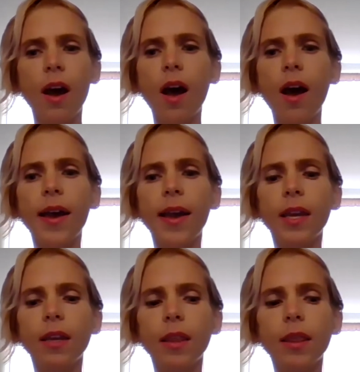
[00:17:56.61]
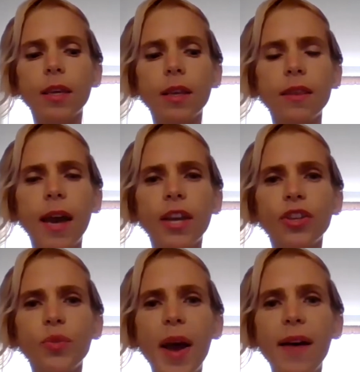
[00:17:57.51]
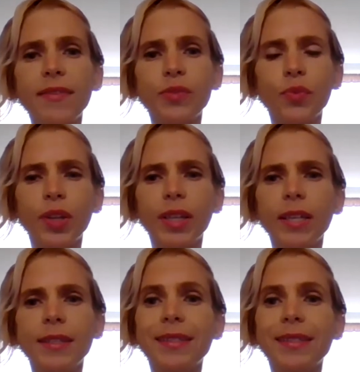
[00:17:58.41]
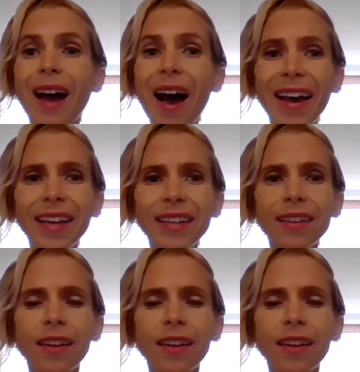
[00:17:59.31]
I think that you have to really decide